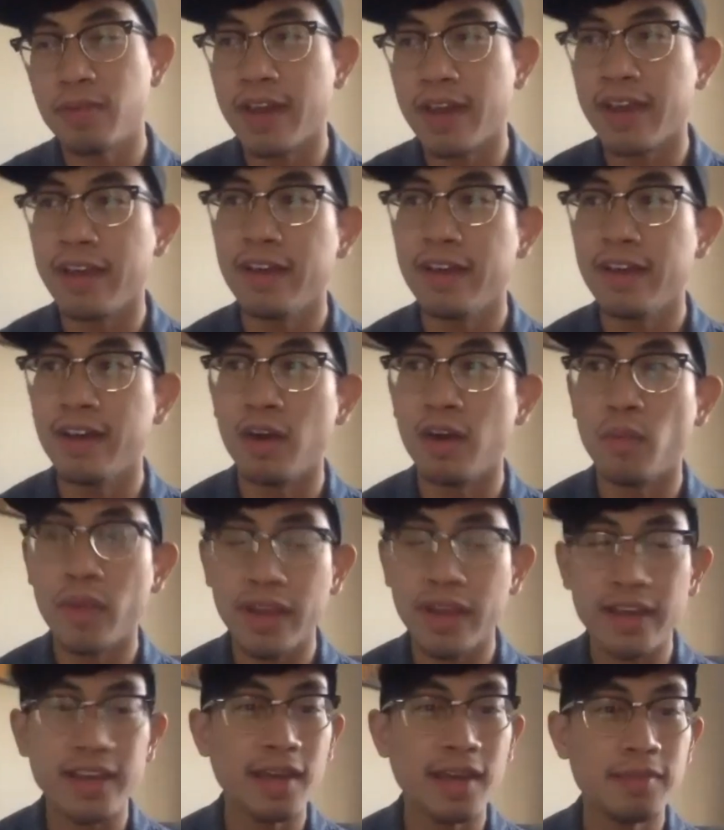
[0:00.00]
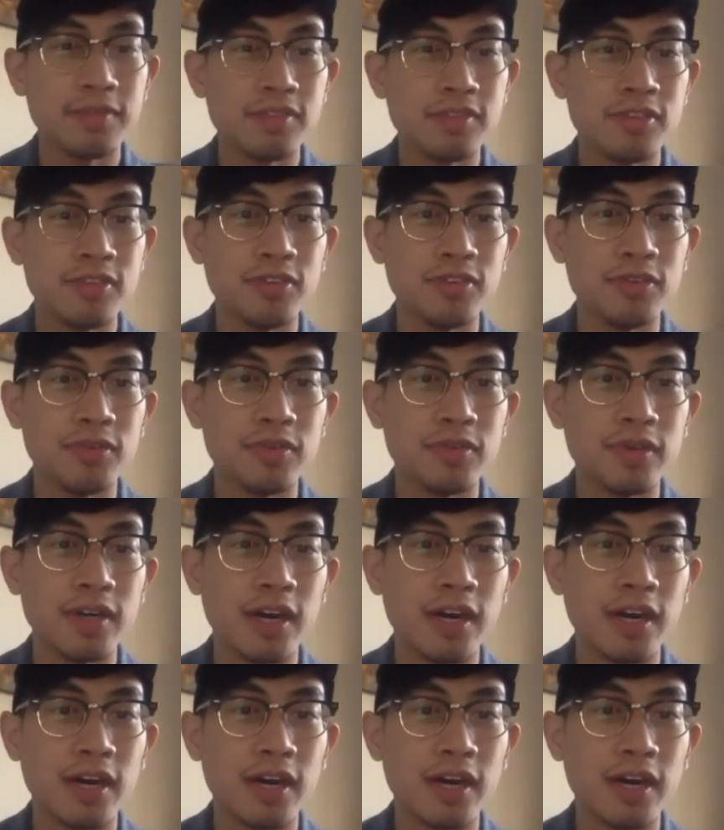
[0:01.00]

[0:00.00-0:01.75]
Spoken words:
right? When it came to